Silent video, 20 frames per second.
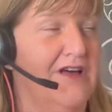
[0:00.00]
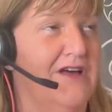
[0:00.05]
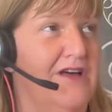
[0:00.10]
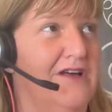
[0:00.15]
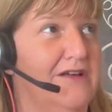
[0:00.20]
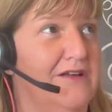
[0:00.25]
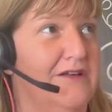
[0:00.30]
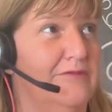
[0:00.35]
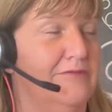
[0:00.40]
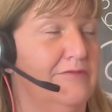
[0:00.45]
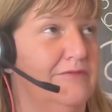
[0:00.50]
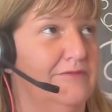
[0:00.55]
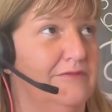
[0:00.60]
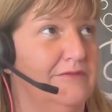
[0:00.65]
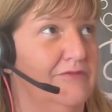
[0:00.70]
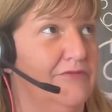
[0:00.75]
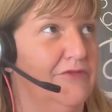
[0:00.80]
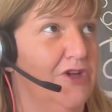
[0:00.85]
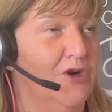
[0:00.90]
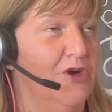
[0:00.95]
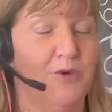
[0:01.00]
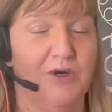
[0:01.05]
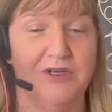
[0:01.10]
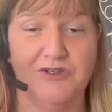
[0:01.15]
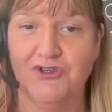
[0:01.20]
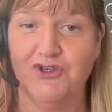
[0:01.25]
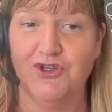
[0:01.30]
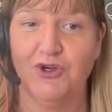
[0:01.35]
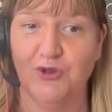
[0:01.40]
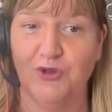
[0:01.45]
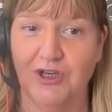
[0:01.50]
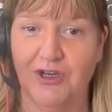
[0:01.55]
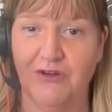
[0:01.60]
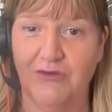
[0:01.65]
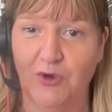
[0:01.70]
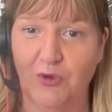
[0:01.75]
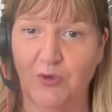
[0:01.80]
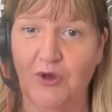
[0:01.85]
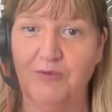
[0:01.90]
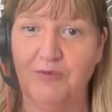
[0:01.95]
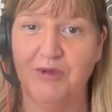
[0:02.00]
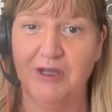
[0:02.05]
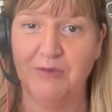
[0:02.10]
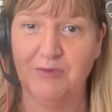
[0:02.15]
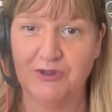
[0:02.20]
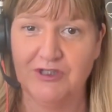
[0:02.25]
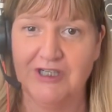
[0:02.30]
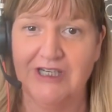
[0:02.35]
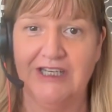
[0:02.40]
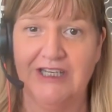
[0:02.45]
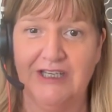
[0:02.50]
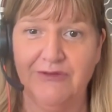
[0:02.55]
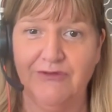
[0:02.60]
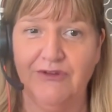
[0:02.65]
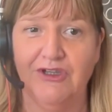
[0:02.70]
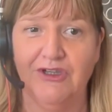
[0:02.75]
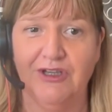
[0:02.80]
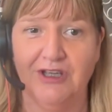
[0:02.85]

Um, I always joke that if you want people to leave